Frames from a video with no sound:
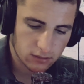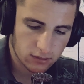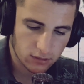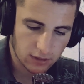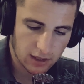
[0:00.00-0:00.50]

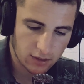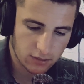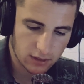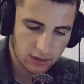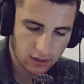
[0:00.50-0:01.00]
So now
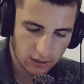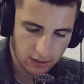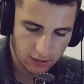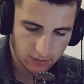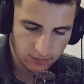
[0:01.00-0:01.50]
that
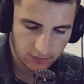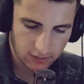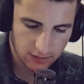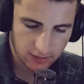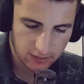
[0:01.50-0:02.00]
I am
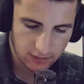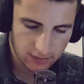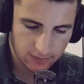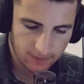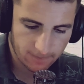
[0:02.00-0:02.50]

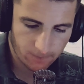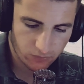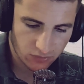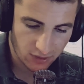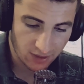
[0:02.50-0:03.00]

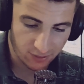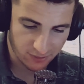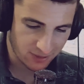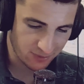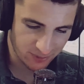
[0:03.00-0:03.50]
yeah,
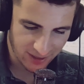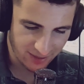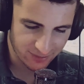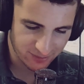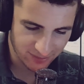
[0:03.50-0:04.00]
okay, we
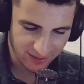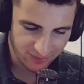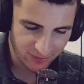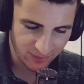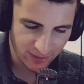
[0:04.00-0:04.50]
have some like
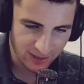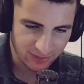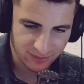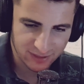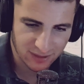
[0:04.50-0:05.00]

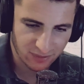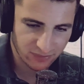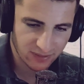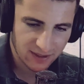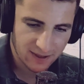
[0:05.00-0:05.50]
feedback on the stuff.